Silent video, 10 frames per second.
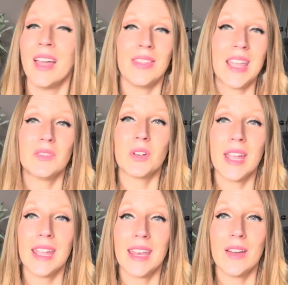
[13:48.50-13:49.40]
Thanks for
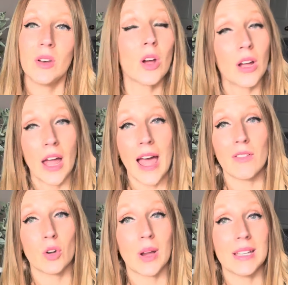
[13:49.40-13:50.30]
hanging out. Have
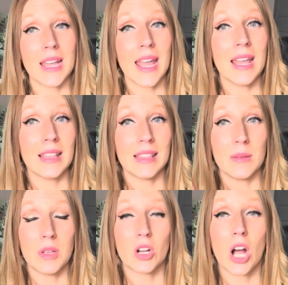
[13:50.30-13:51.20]
a great day. Leave
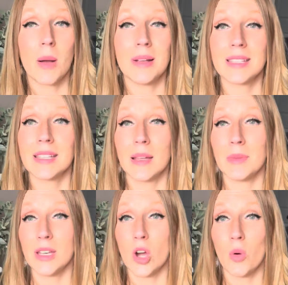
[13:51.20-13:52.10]
me your comments and let
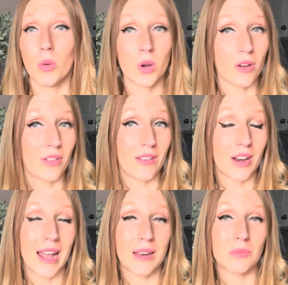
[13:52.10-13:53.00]
me know what were your favorite
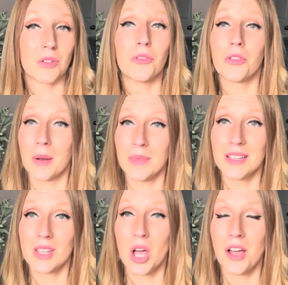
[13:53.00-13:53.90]
items from
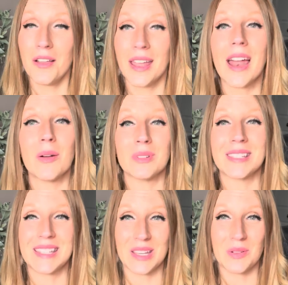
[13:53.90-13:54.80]
this haul, and I will
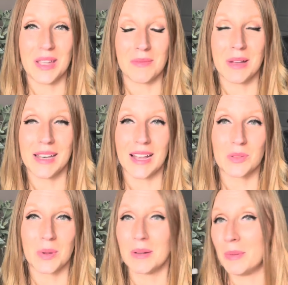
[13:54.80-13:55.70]
see you in my
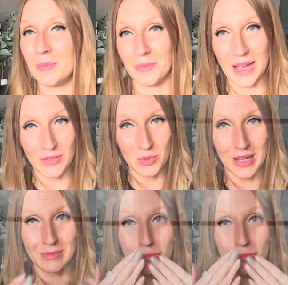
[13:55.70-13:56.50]
next one. Bye, everyone.